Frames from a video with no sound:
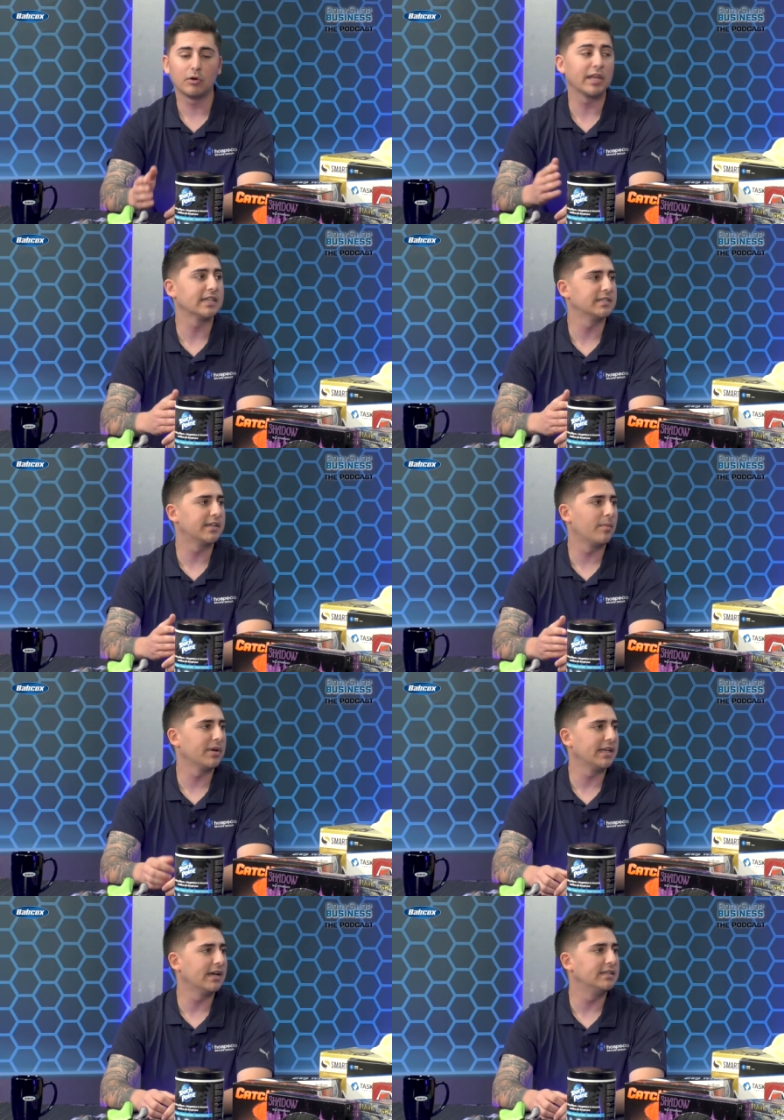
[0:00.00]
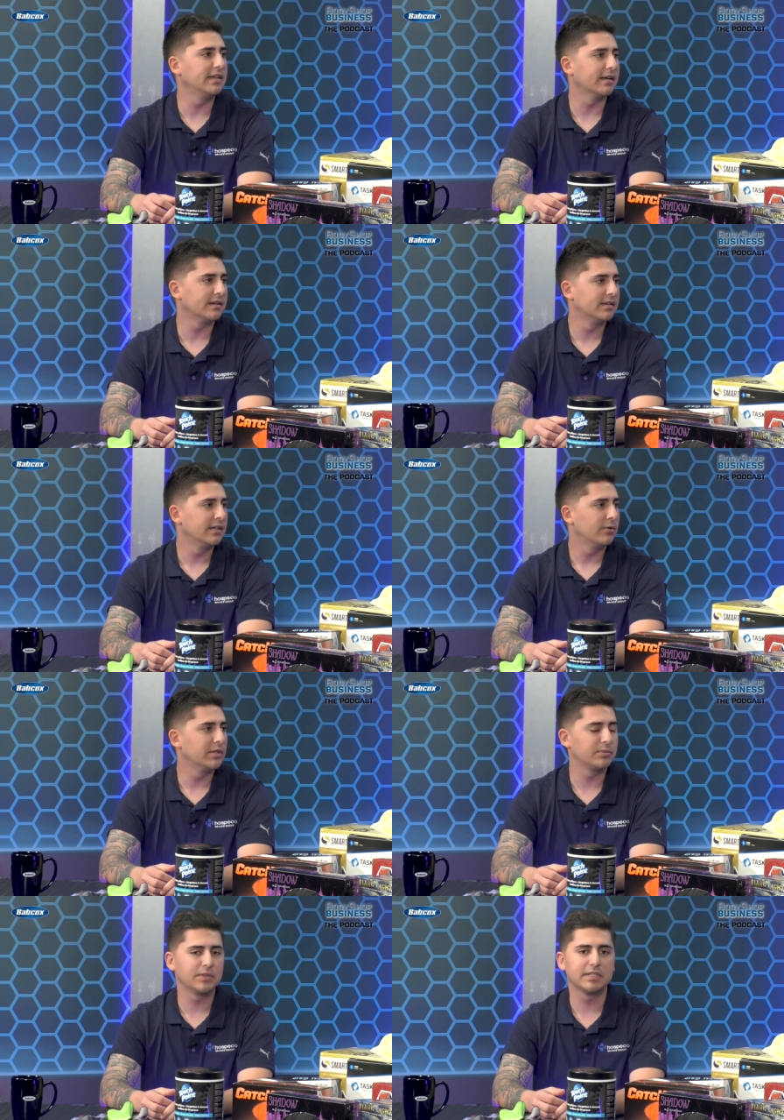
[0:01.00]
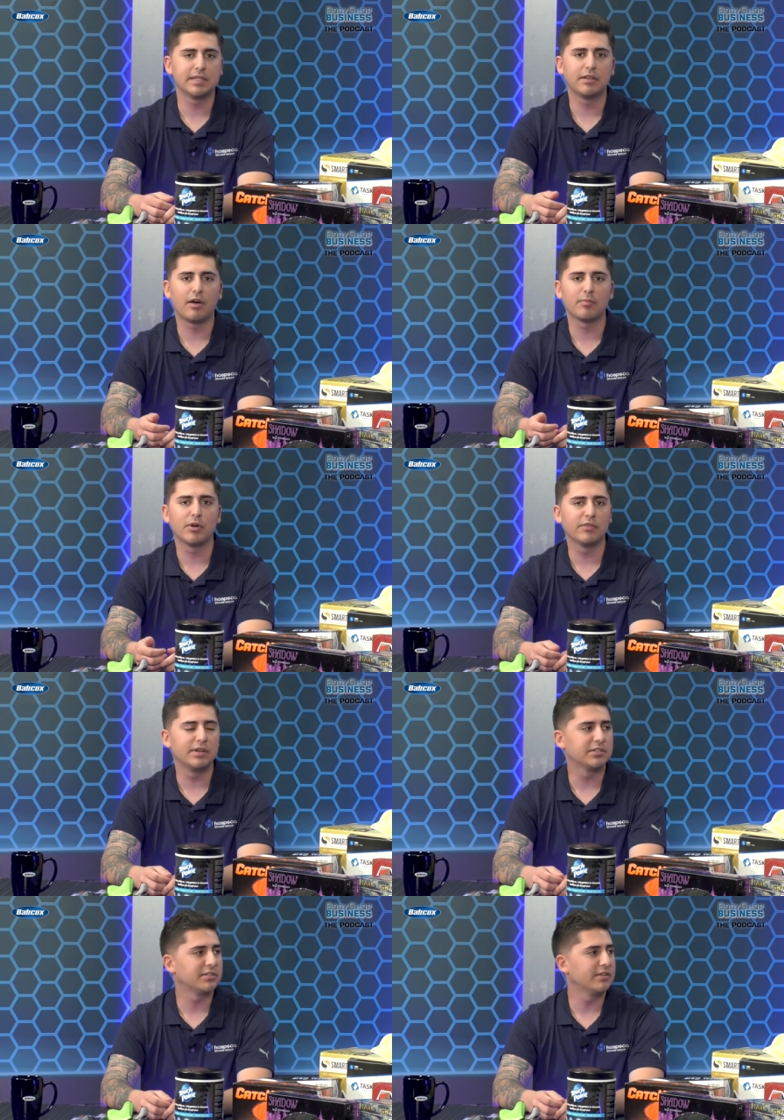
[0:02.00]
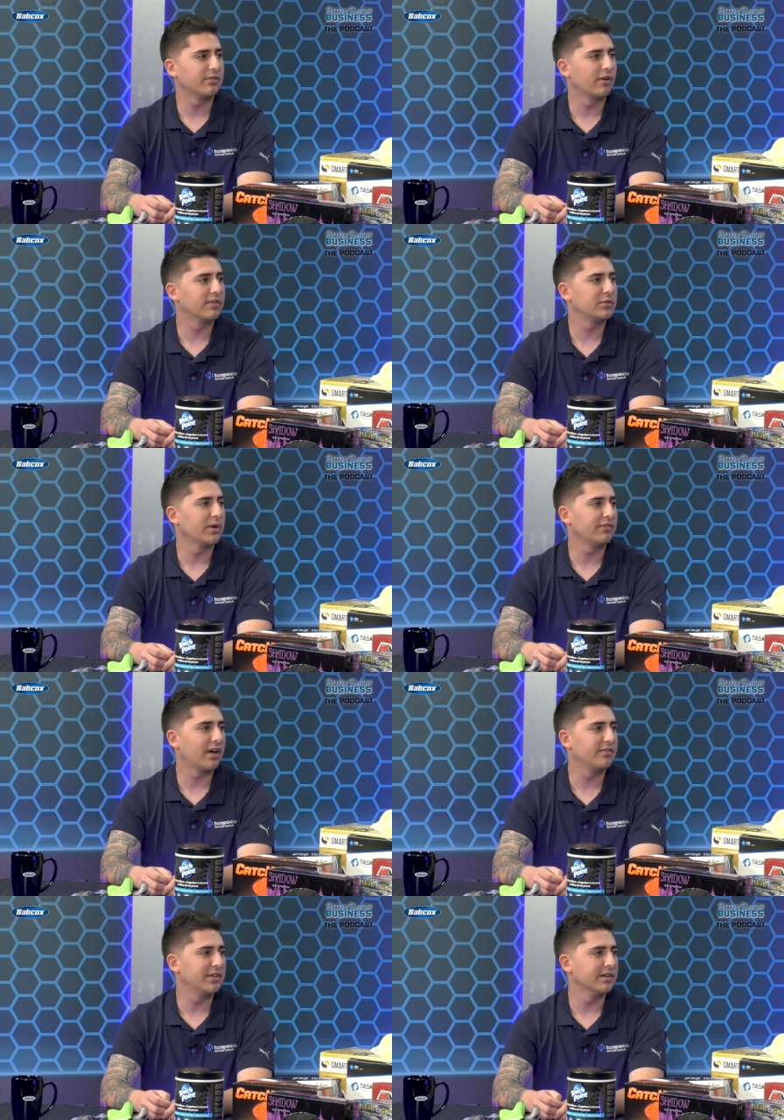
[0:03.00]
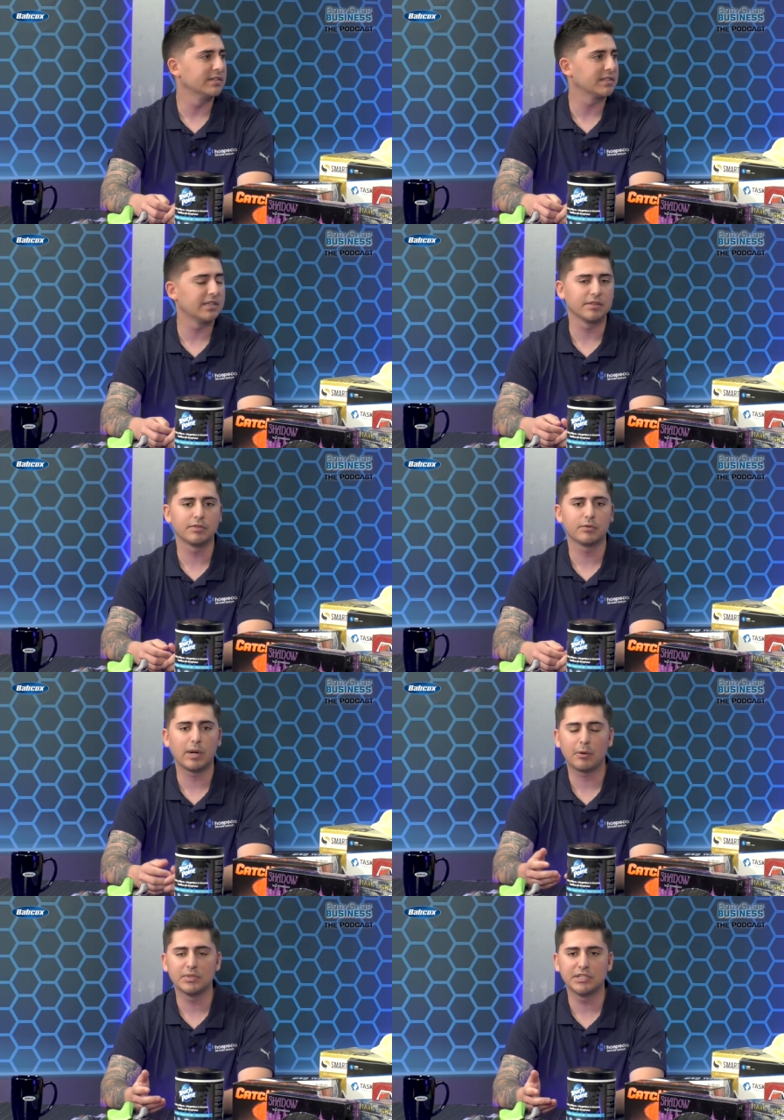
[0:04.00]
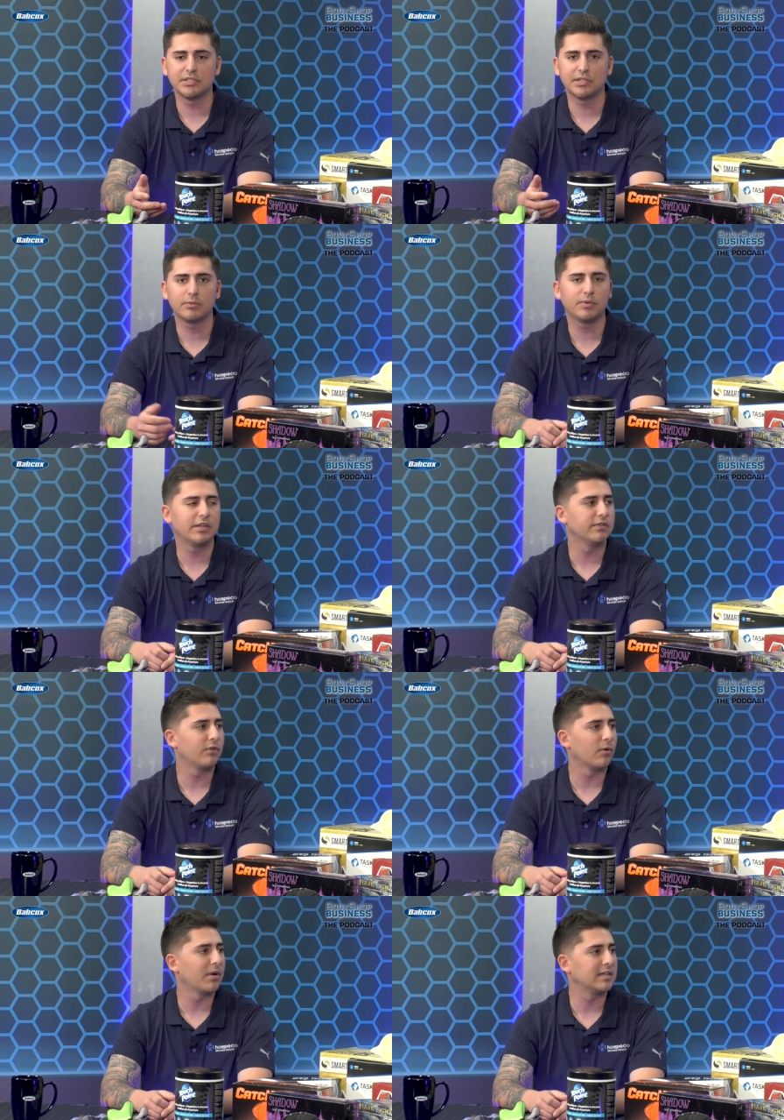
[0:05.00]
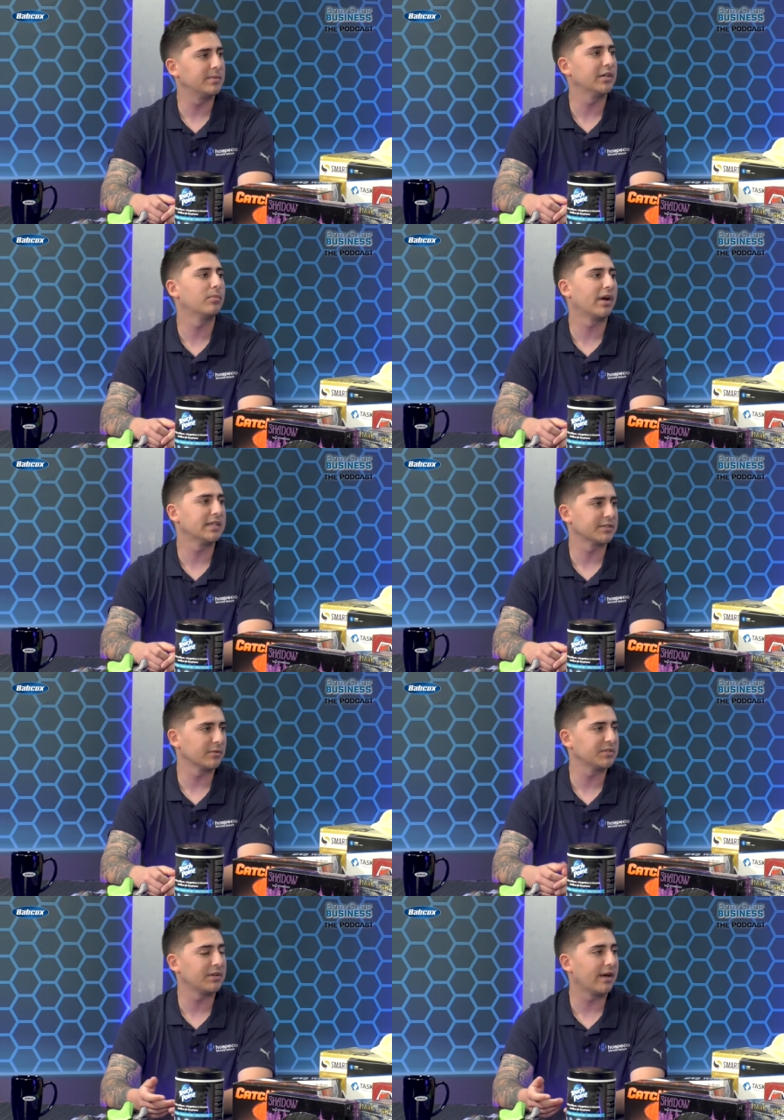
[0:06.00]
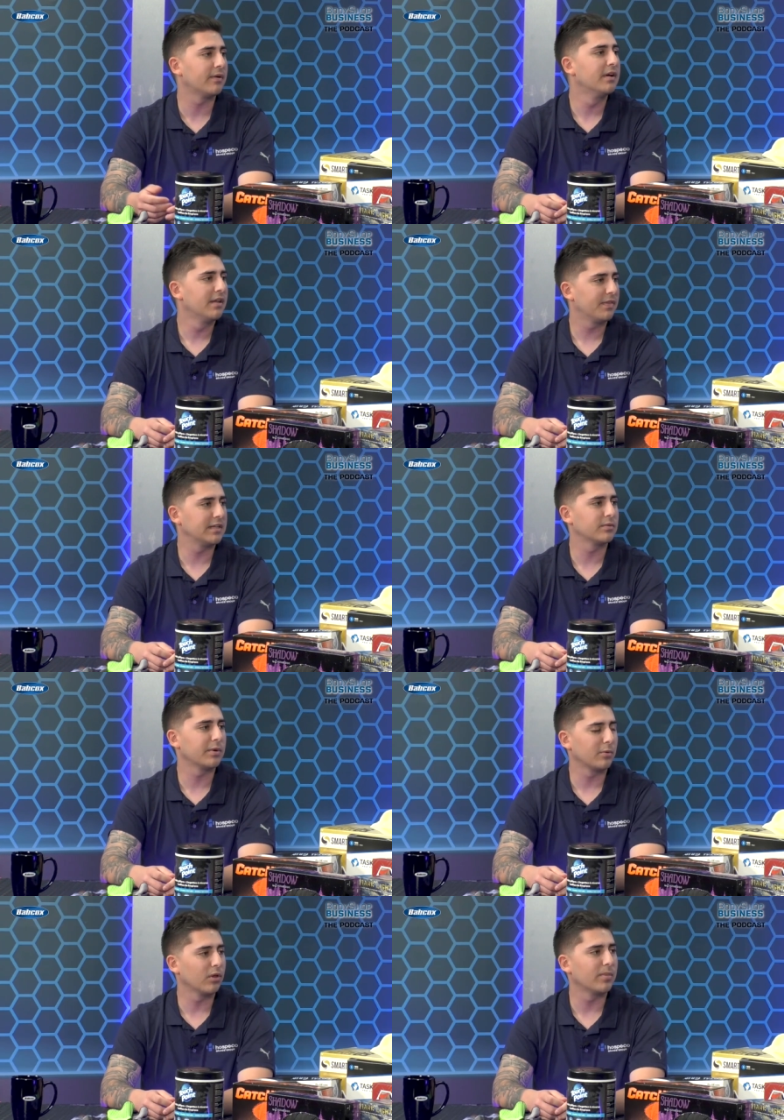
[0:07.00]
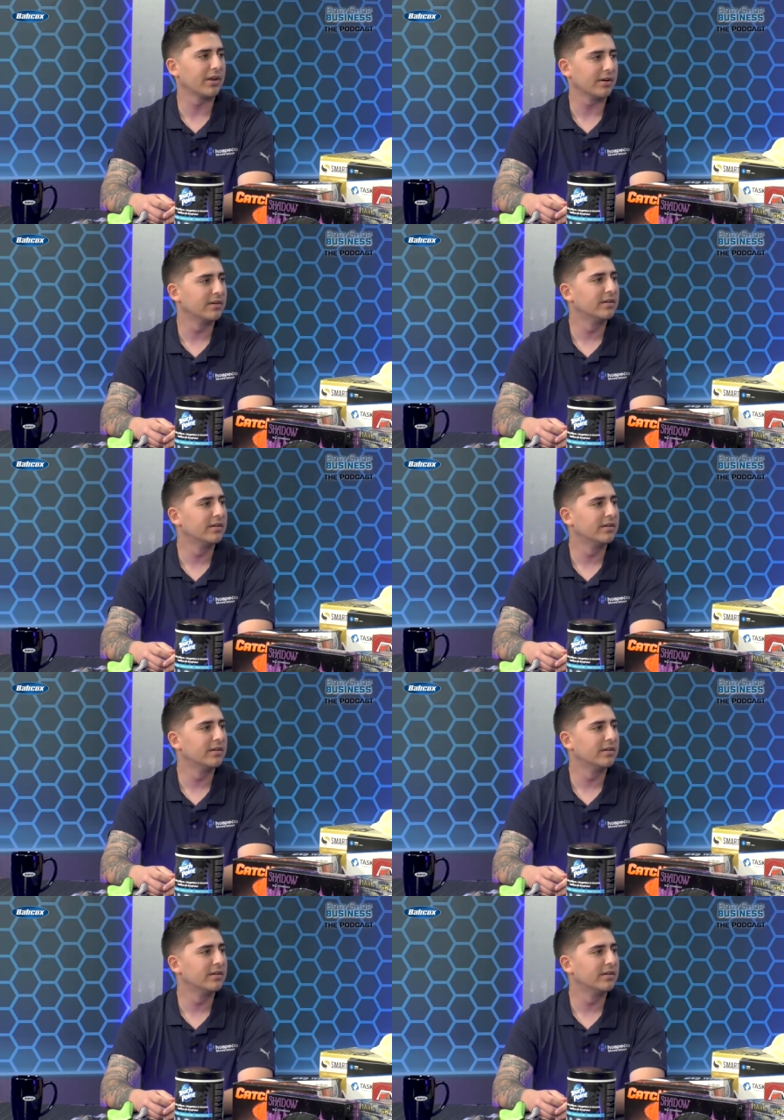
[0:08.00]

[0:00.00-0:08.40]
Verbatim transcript: legacy company, Adena, which was in the automotive industry for over 25 years. And through acquisition, we formed Hospeco Brands Group. So now that's what we roll up under.